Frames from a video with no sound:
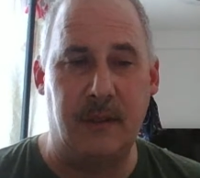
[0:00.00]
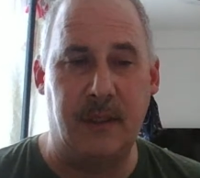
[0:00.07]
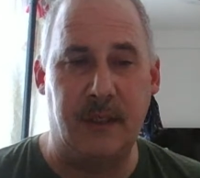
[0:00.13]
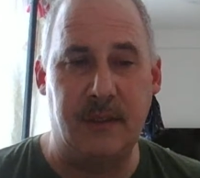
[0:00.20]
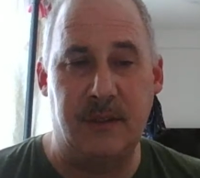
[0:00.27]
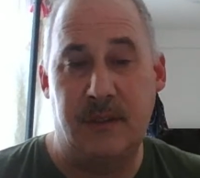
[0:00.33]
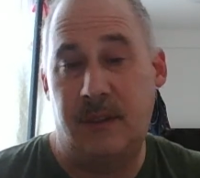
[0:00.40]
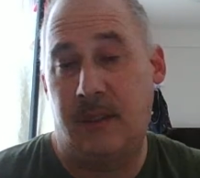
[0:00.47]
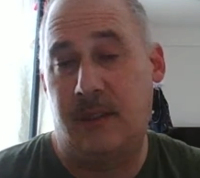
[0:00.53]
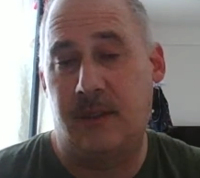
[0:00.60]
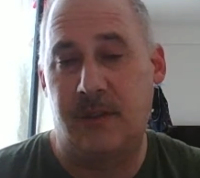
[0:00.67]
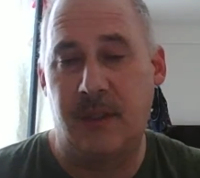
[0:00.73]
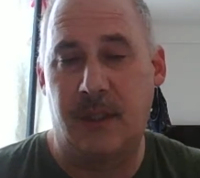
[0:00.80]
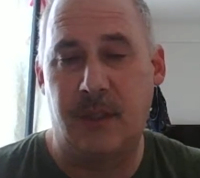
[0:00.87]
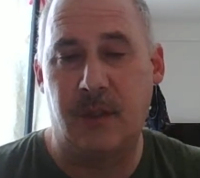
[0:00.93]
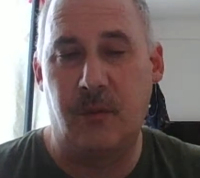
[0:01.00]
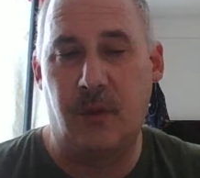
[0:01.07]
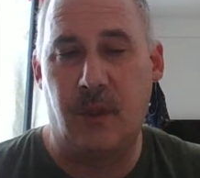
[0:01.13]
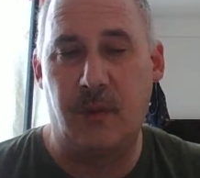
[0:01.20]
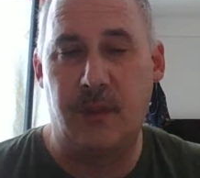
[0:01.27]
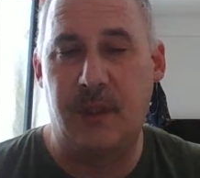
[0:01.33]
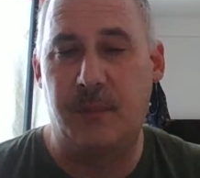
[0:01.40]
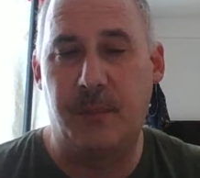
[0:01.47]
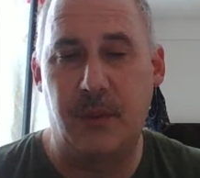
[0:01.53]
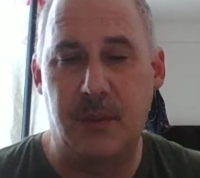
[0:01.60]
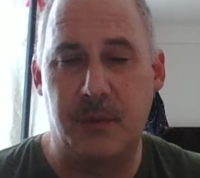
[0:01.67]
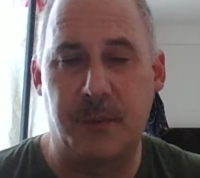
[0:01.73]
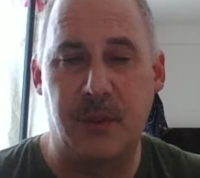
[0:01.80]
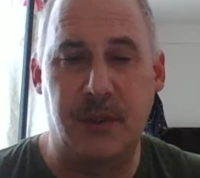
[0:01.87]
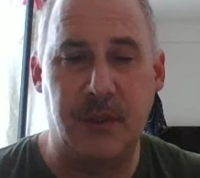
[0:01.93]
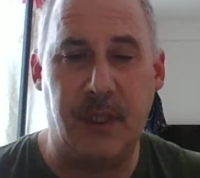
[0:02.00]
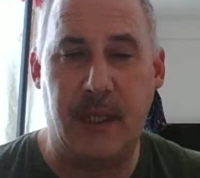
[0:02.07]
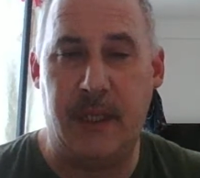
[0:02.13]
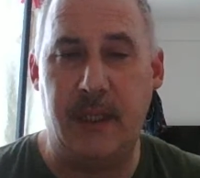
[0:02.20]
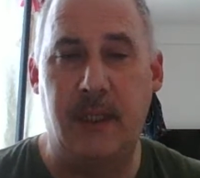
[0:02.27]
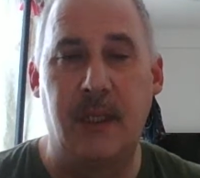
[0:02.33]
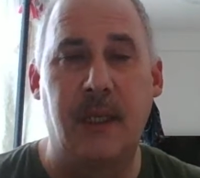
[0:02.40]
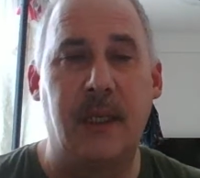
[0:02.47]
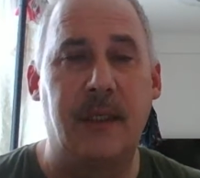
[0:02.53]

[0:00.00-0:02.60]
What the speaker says: They said there's nothing wrong with the books per se.